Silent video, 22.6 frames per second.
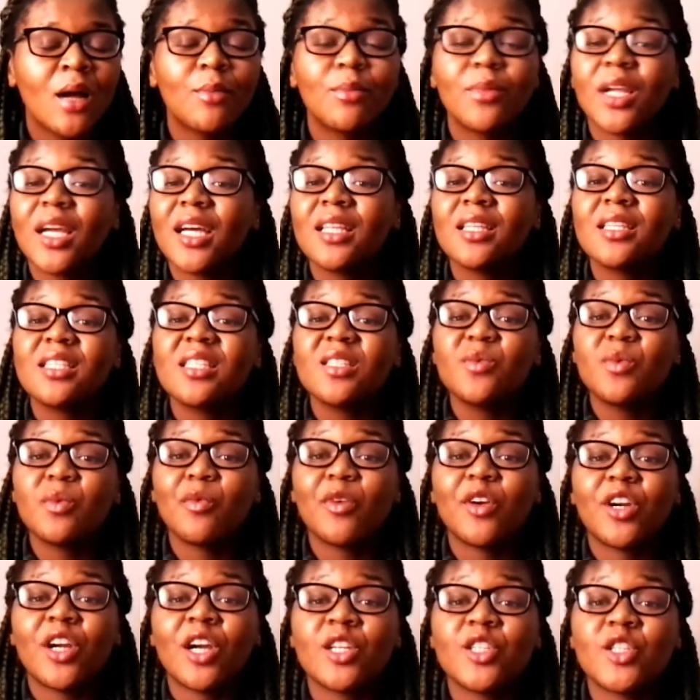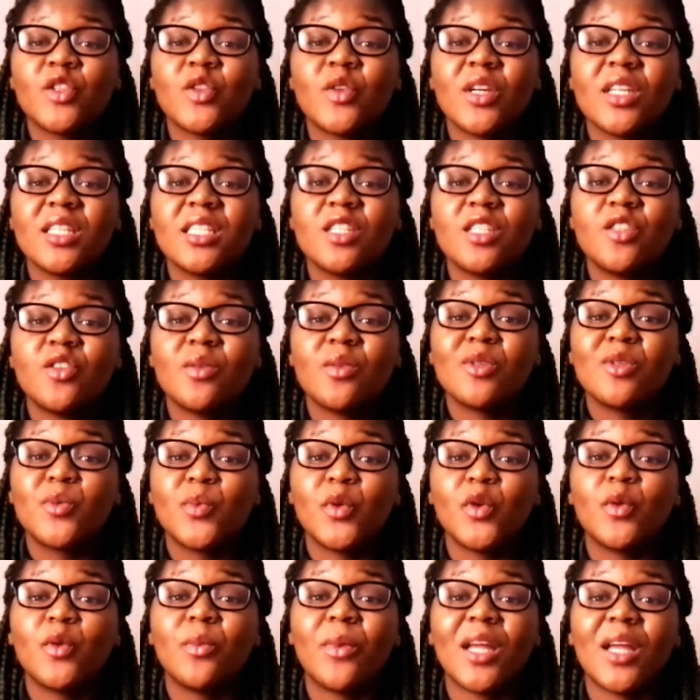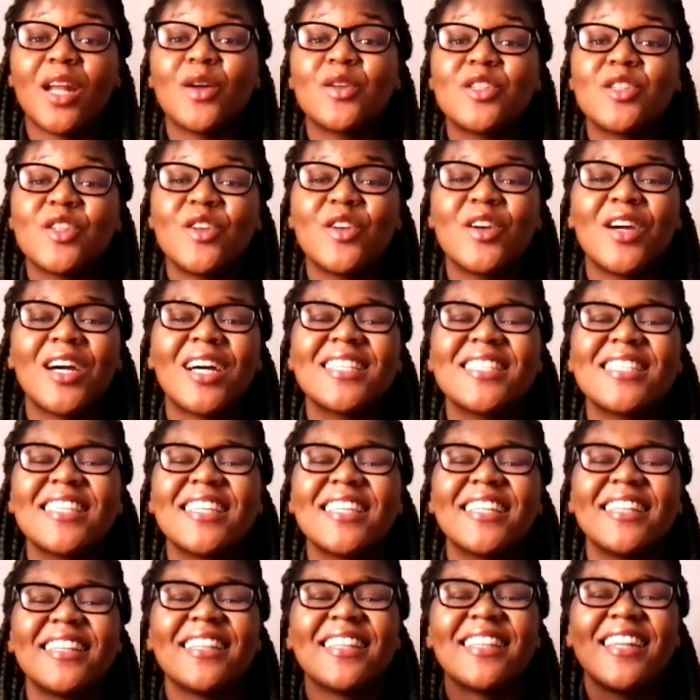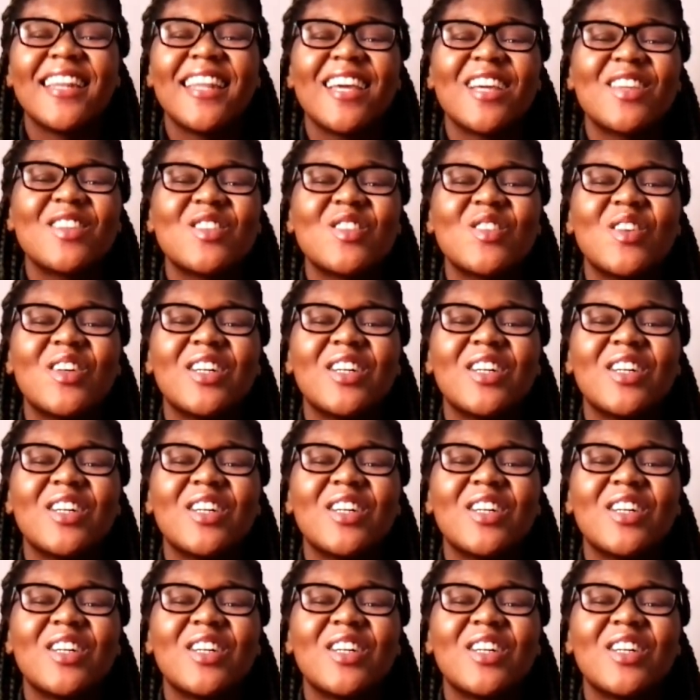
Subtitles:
But yeah, this has been my reaction to NCT Dream's Boom, and I'll see you guys in the next